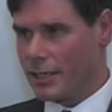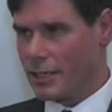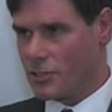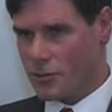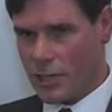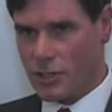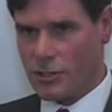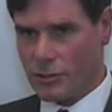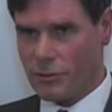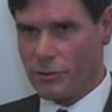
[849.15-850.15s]

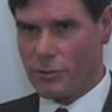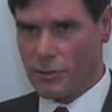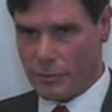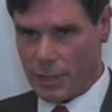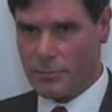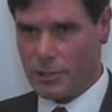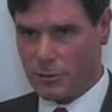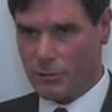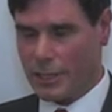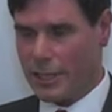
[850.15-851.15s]
castration or
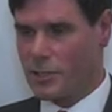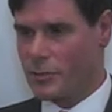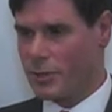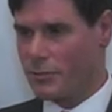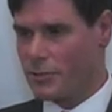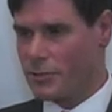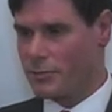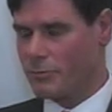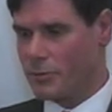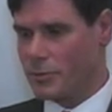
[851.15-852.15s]
subcapsular orchidectomy
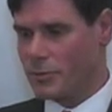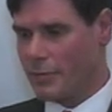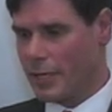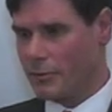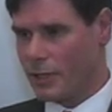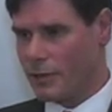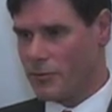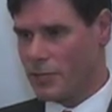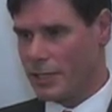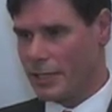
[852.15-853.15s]
was the main way of
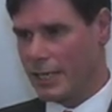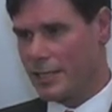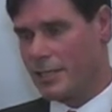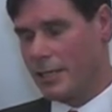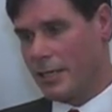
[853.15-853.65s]
treating that.